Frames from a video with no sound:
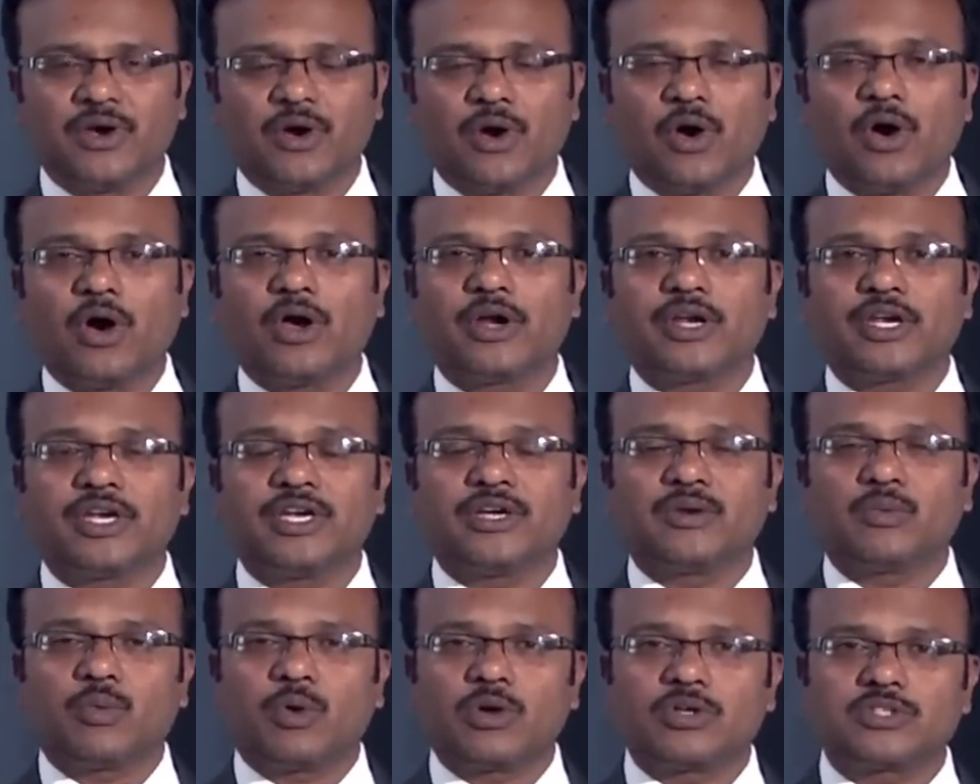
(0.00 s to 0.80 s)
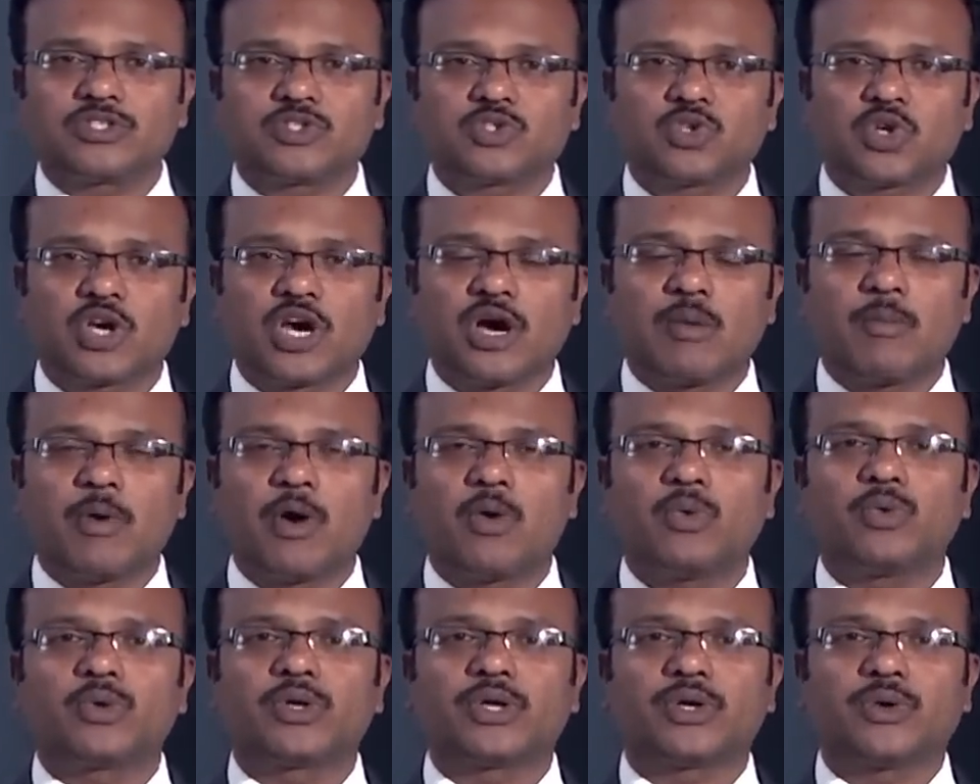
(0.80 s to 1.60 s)
or it wants to come
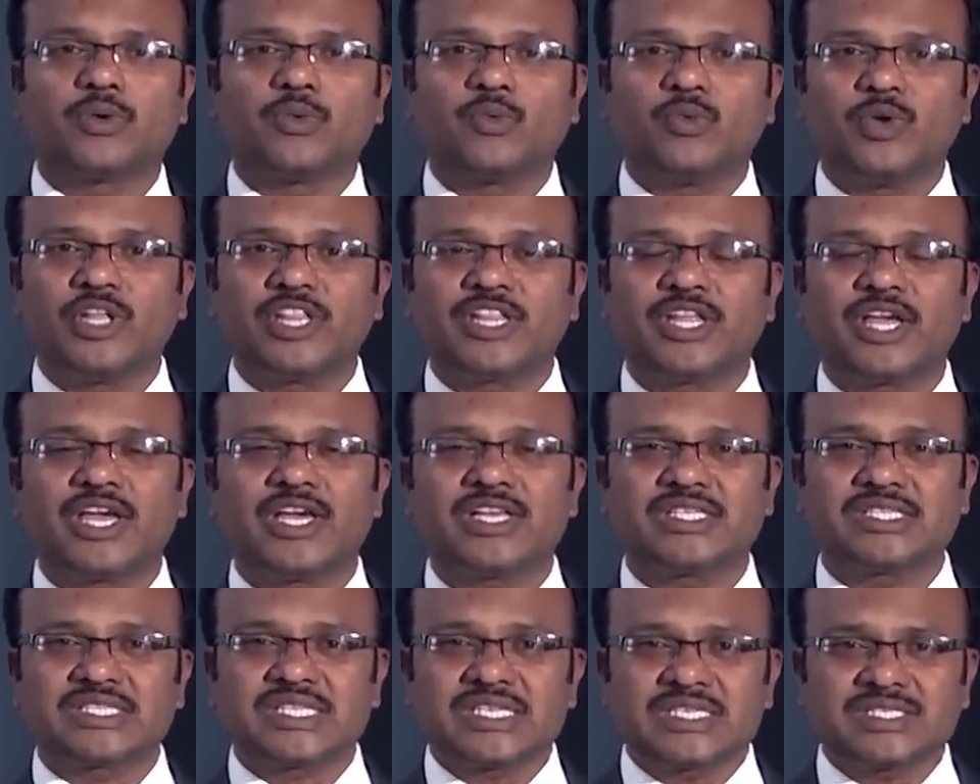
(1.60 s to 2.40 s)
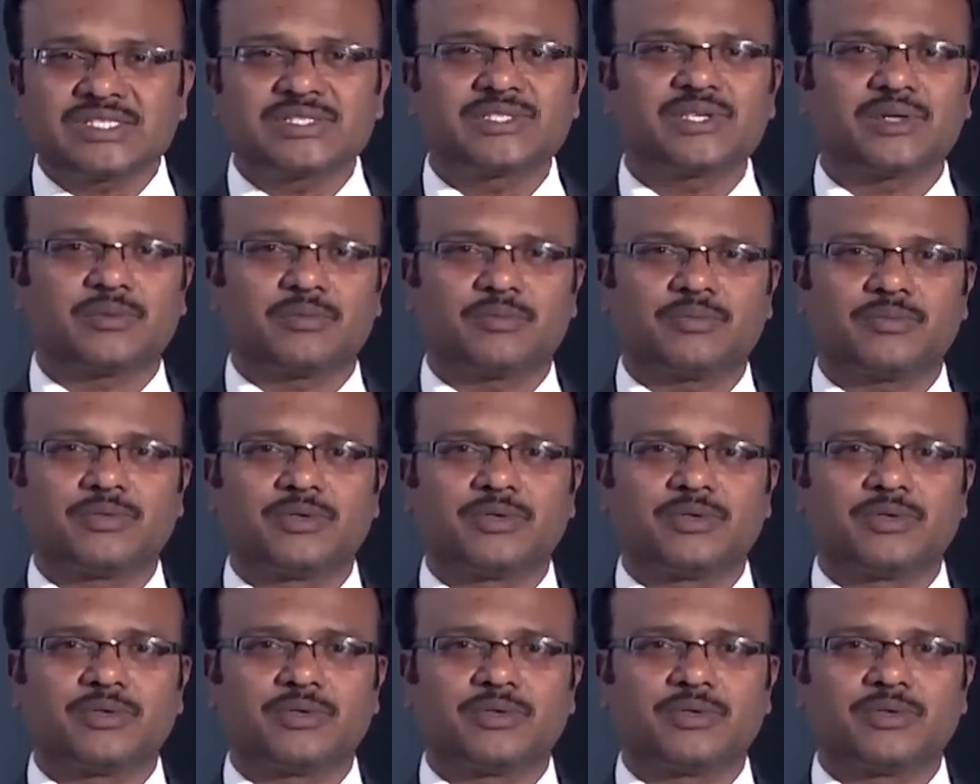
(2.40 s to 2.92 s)
out with a system.